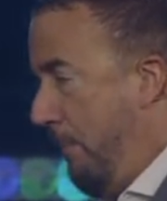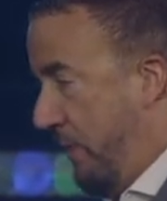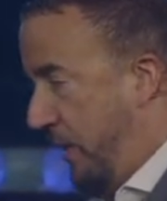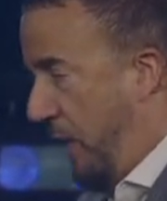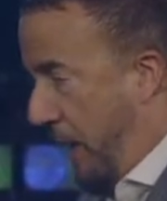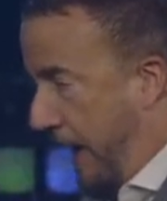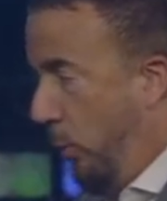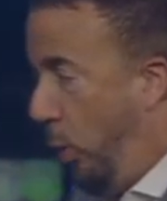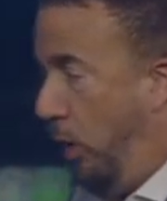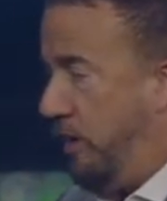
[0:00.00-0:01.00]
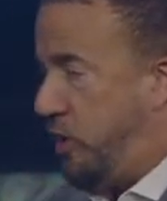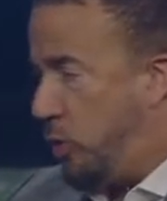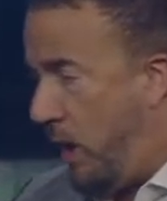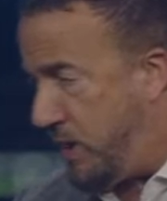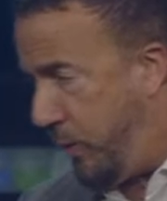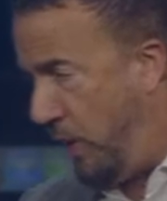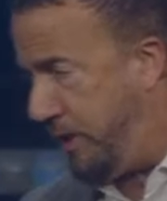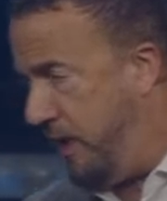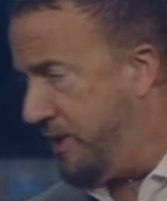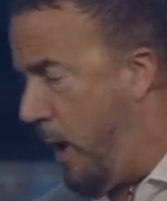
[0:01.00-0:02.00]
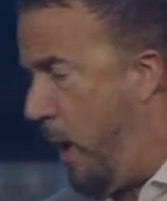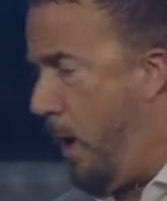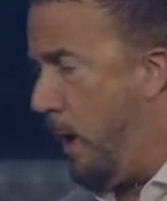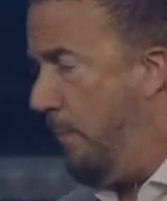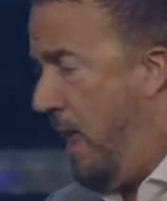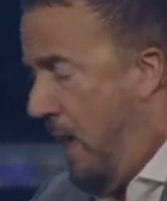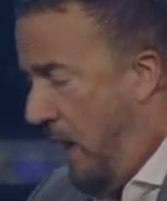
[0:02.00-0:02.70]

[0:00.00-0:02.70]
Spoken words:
but that he would stretch forth his arm